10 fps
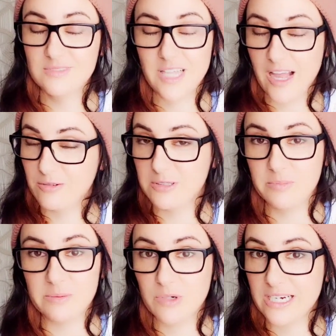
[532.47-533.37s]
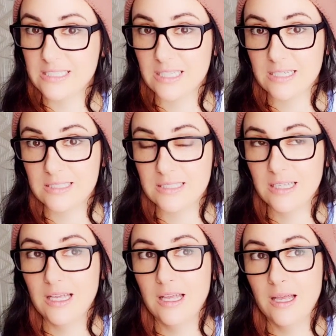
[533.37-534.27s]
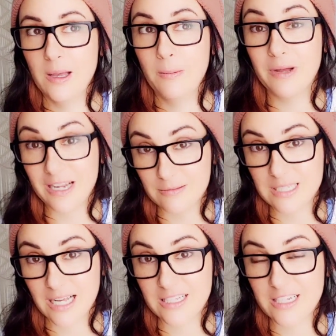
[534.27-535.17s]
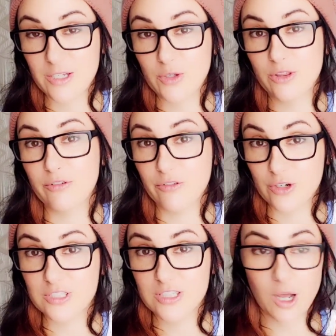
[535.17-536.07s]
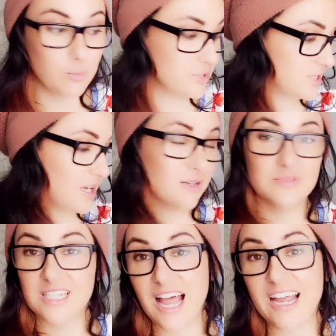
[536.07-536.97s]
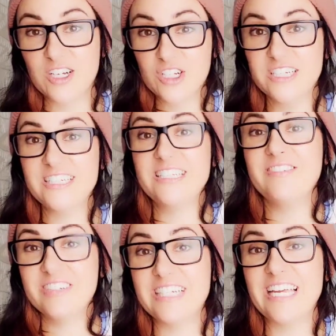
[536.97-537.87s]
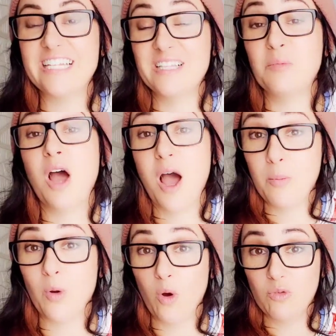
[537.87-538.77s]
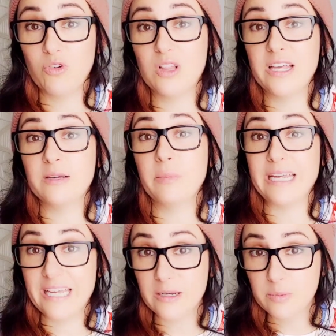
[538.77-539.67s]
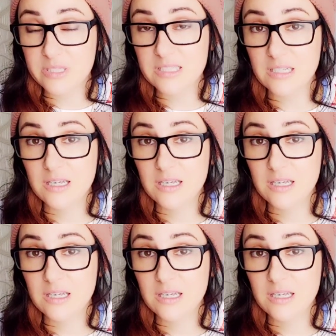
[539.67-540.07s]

That would be priceless. But I'm telling you, the first couple times I couldn't even get them up over like my hips.